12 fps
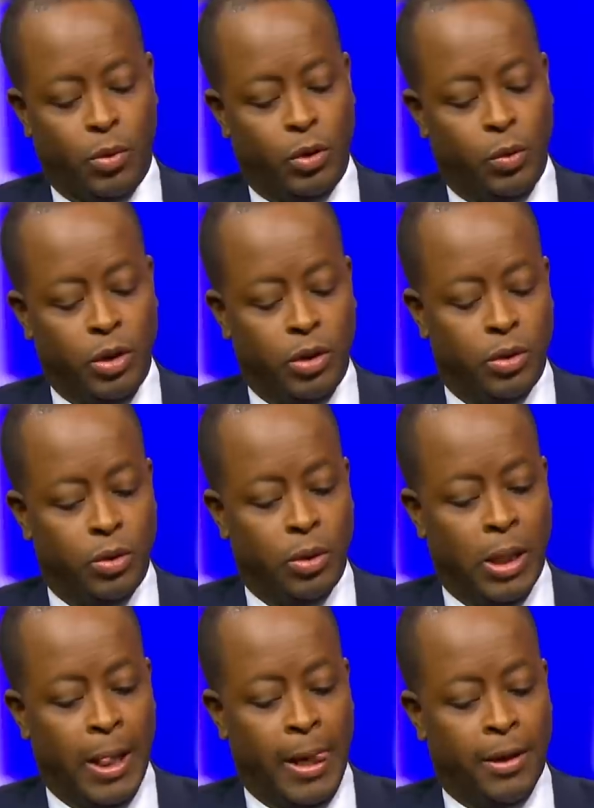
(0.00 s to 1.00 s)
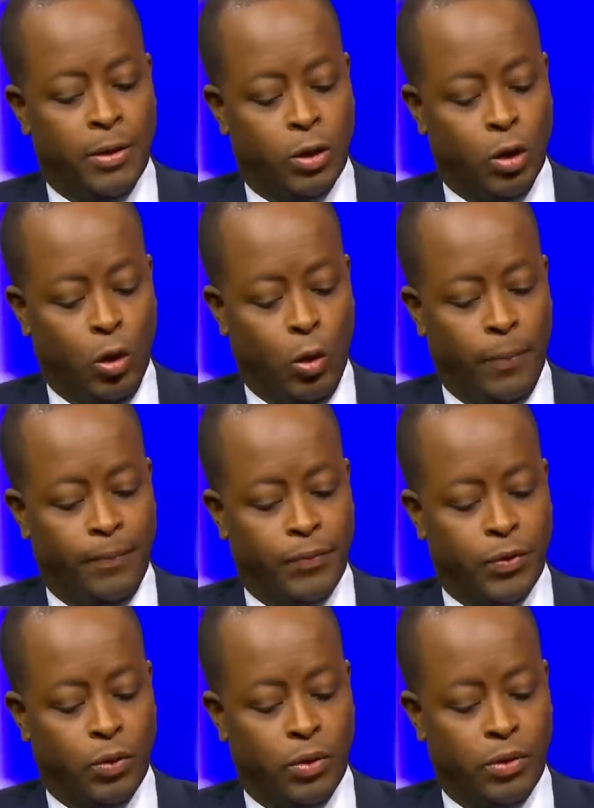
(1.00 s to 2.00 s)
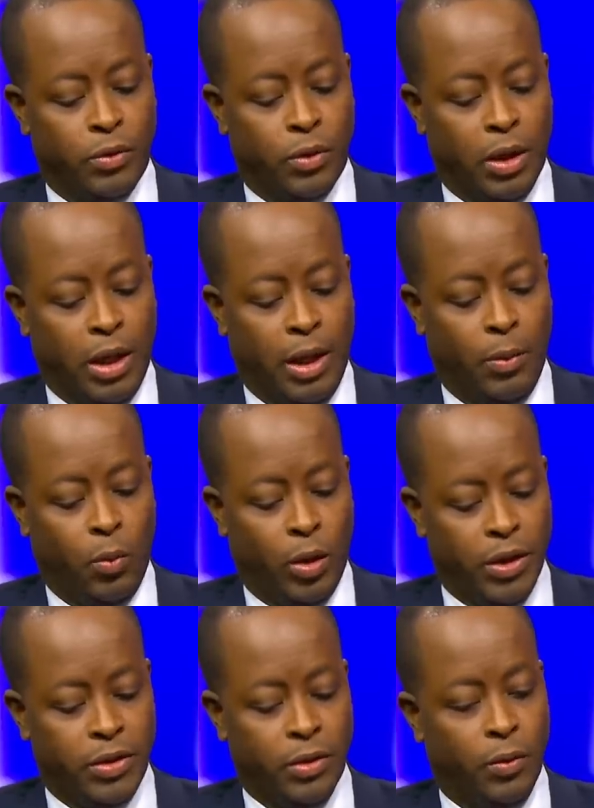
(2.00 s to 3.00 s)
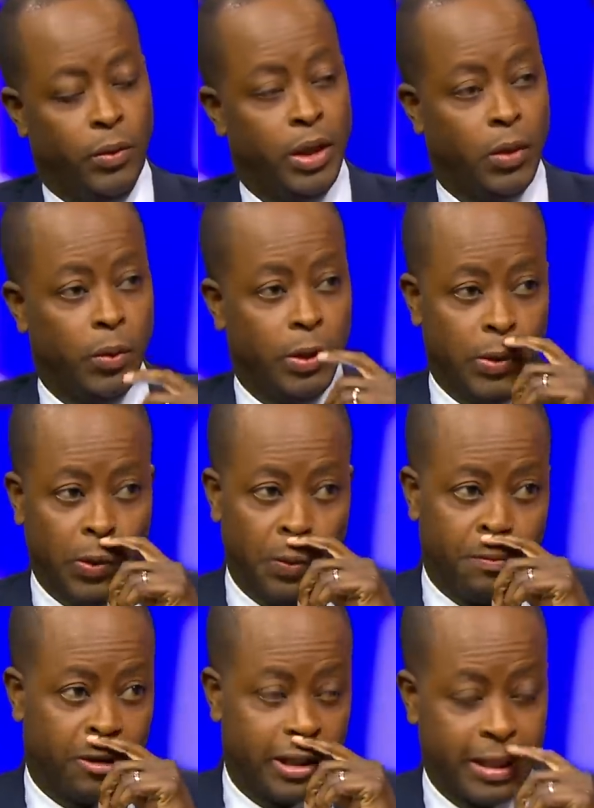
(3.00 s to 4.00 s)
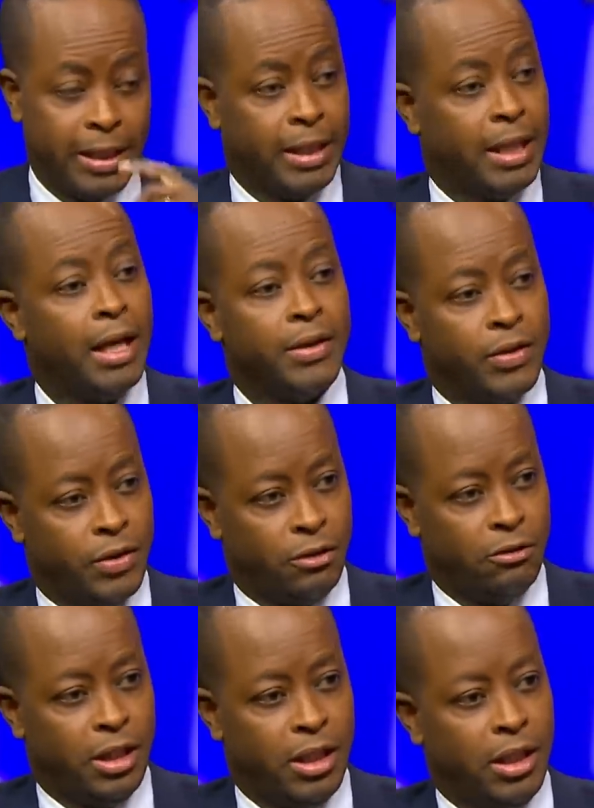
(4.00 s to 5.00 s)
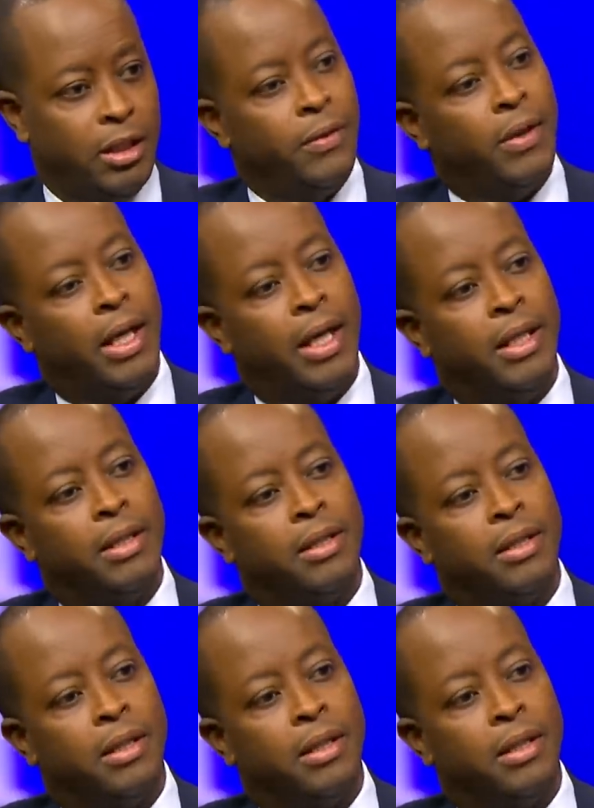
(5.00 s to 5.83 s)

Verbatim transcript: of what we do. So once a week, we do prostate cancer screening at